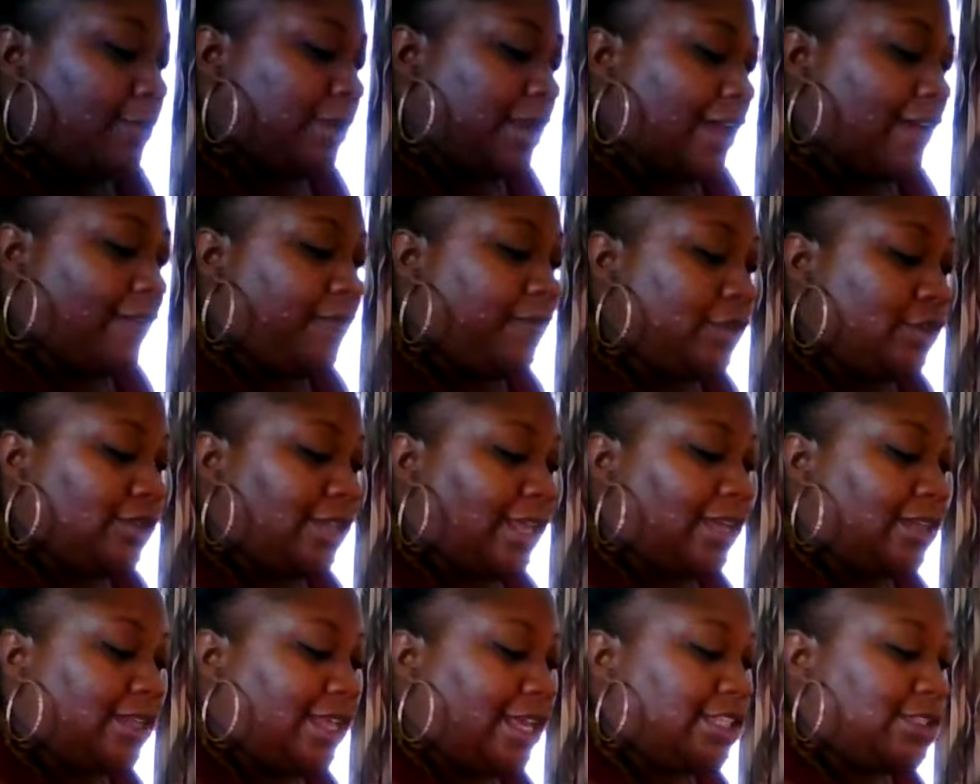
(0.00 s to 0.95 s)
but I feel
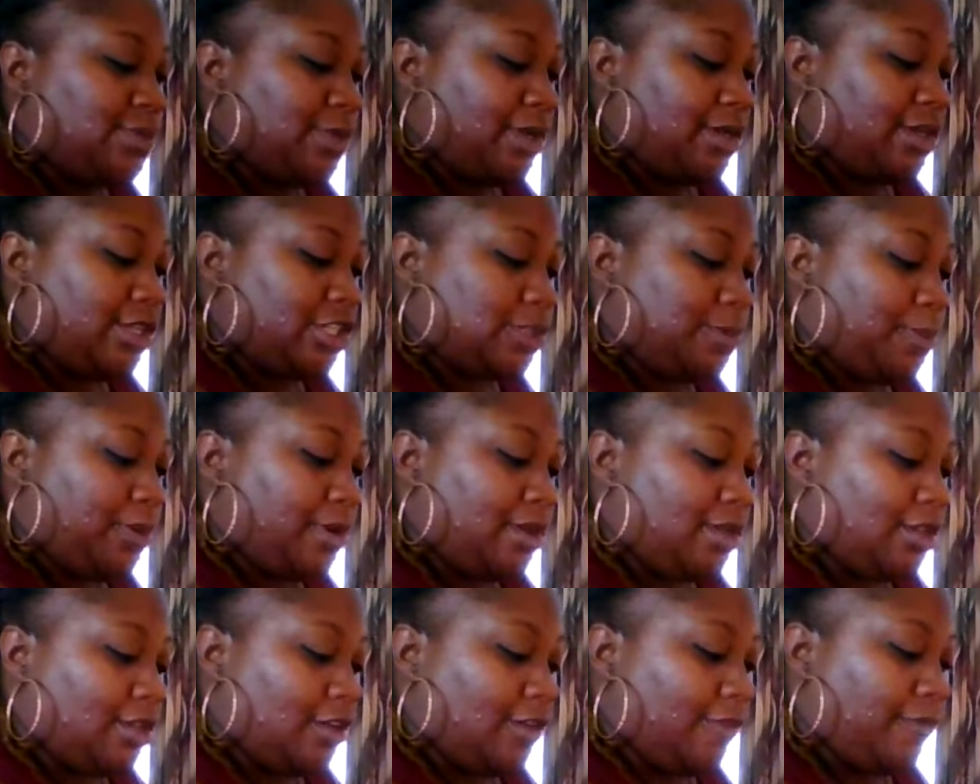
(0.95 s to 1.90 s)
like that's what this
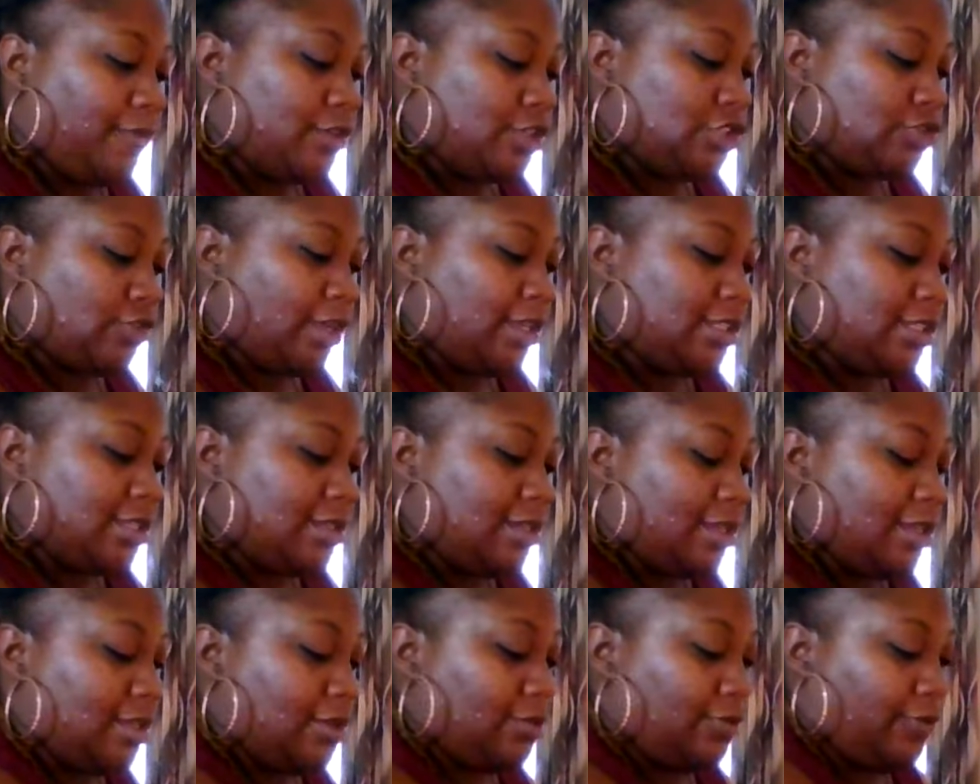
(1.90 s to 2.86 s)
period of frustration
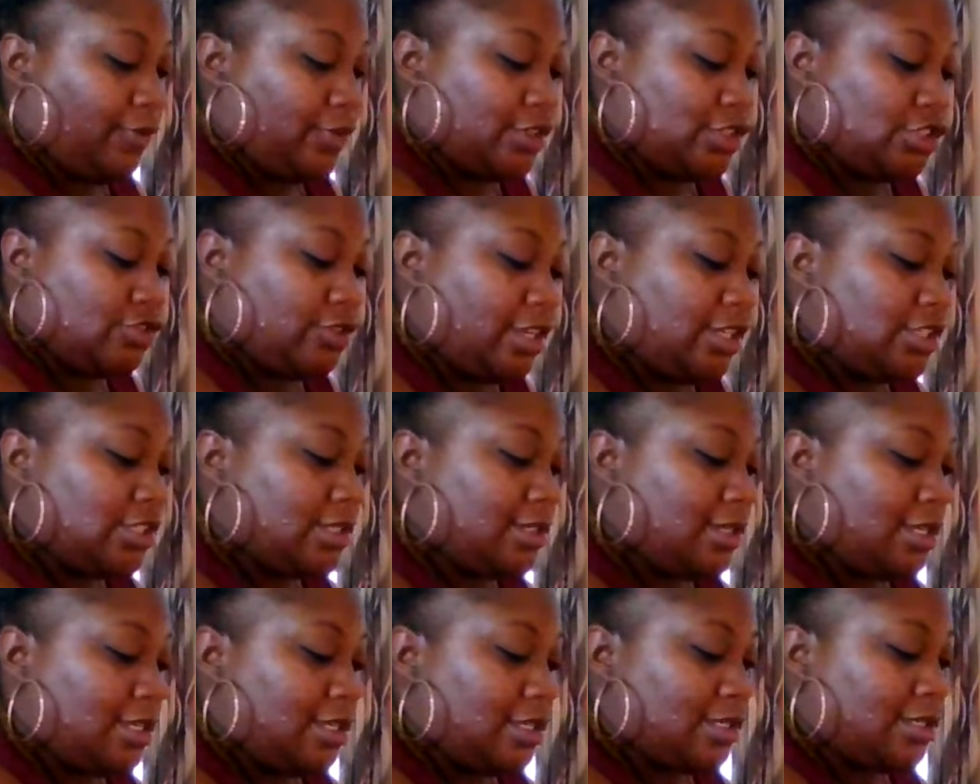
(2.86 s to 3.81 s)
it frustration
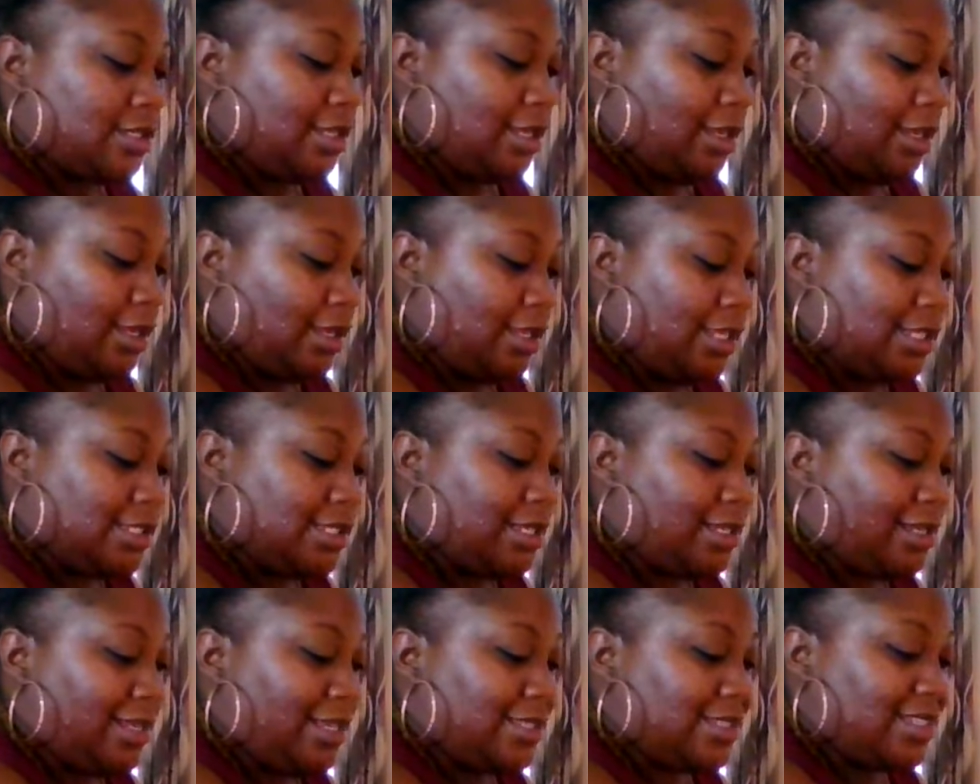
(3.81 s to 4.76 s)
is. It's a
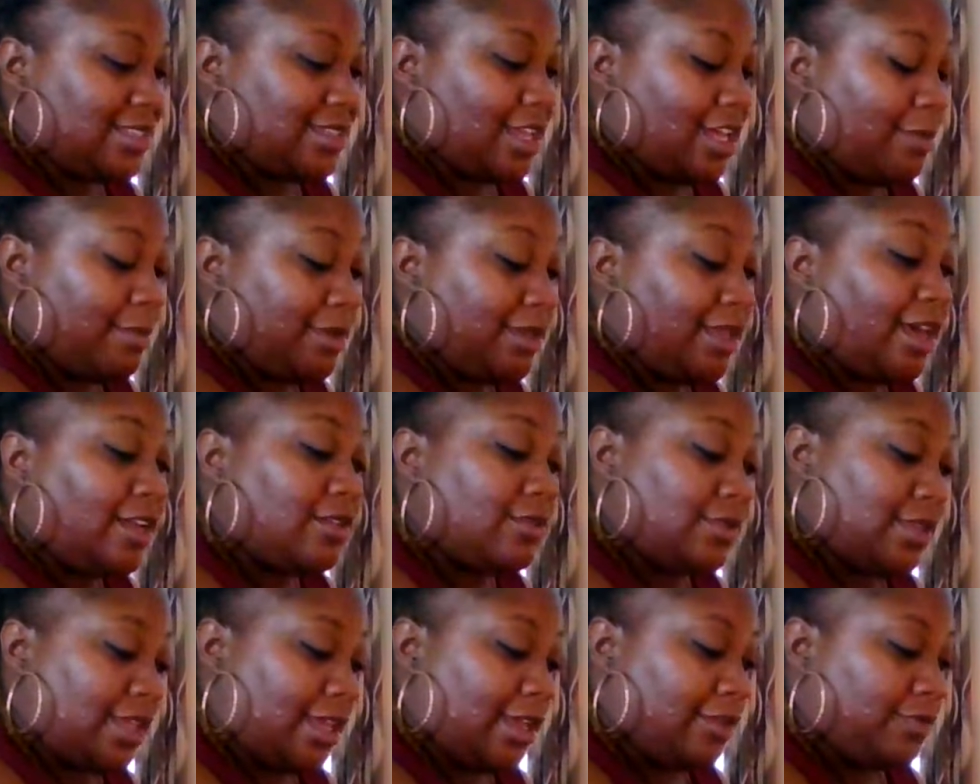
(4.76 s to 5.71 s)
lesson coming out of
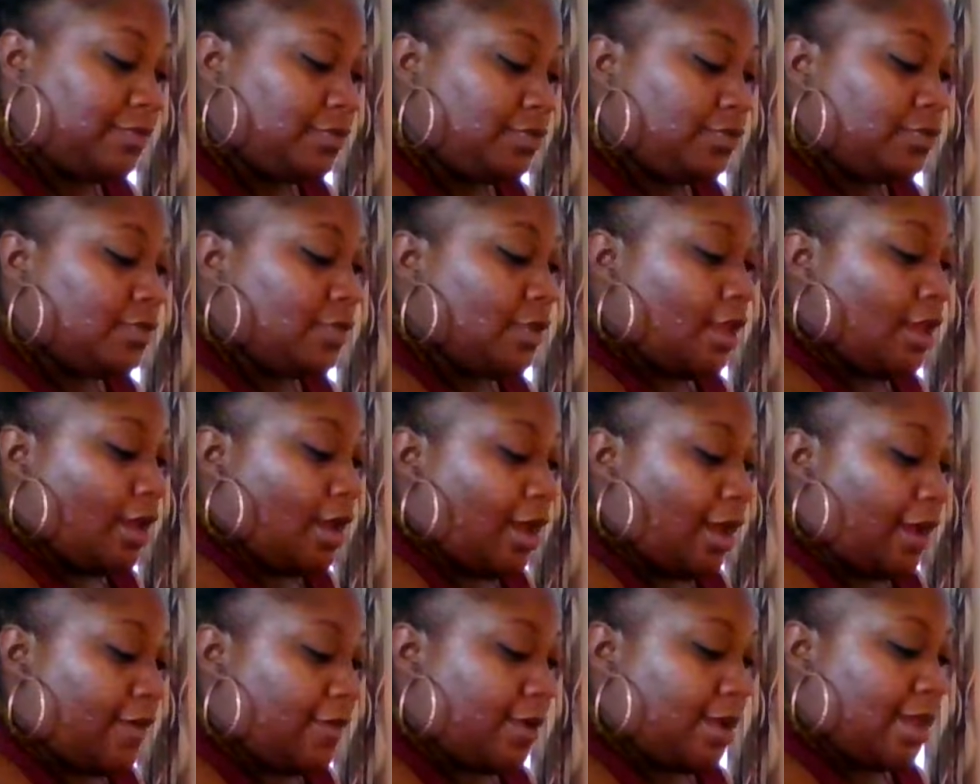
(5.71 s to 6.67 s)
that.
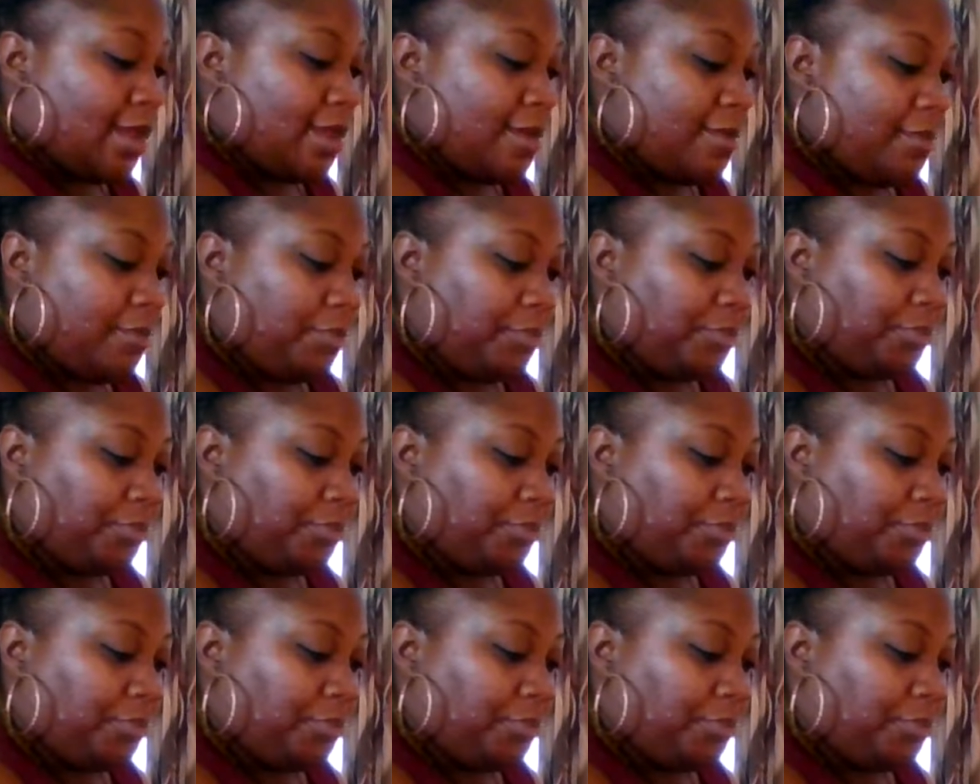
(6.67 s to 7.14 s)
All right.